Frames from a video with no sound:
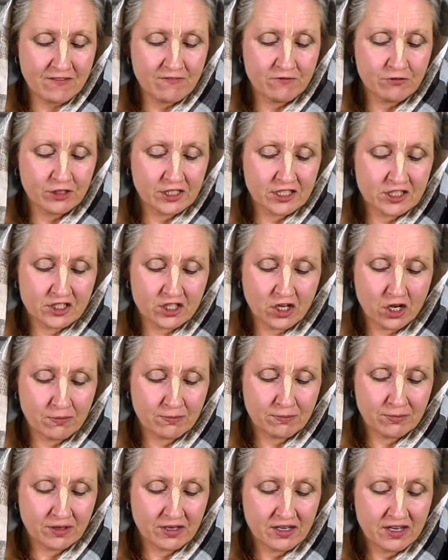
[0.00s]
For
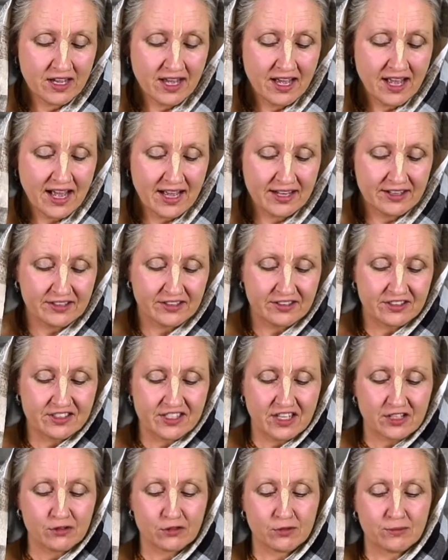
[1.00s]
example, under the
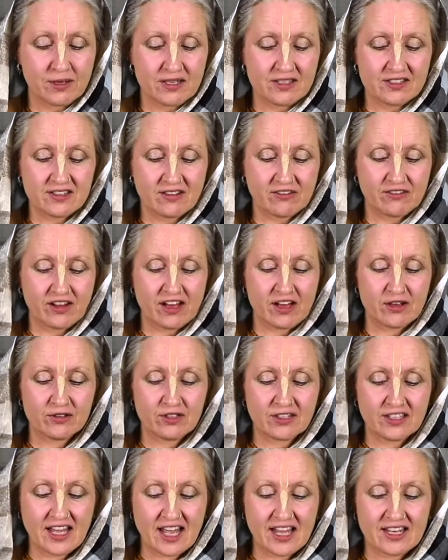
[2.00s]
Chaturmasya vow,
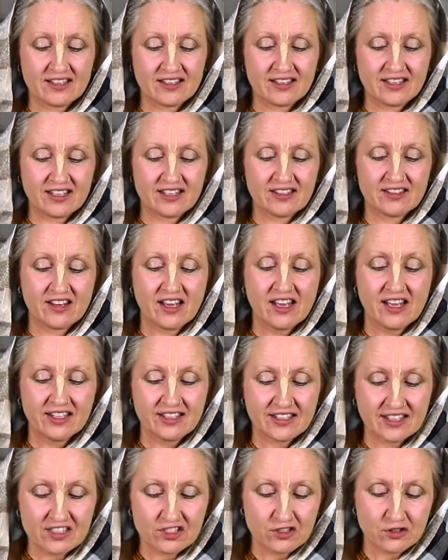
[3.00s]
the candidate
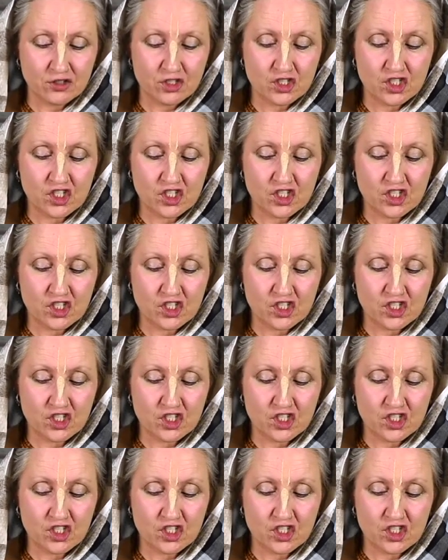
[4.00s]
does not